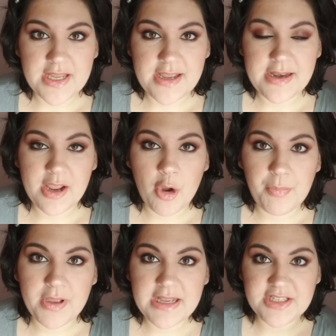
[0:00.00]
And I
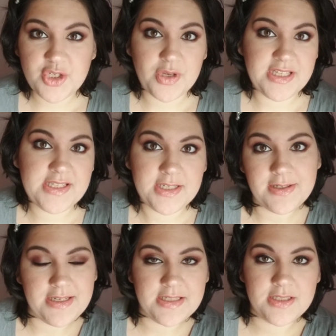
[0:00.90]
hope you guys enjoy this
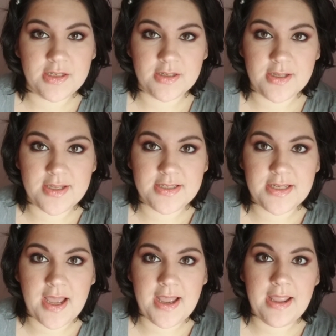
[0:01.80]
series because
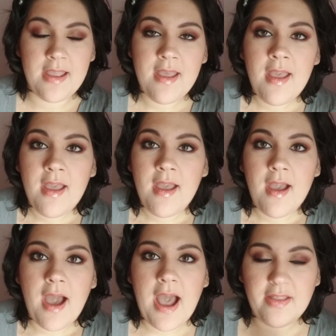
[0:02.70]

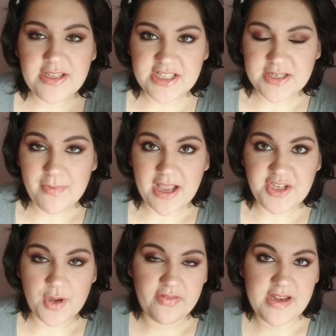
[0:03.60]
this is something I
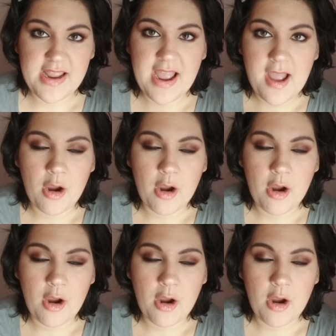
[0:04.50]
do every day,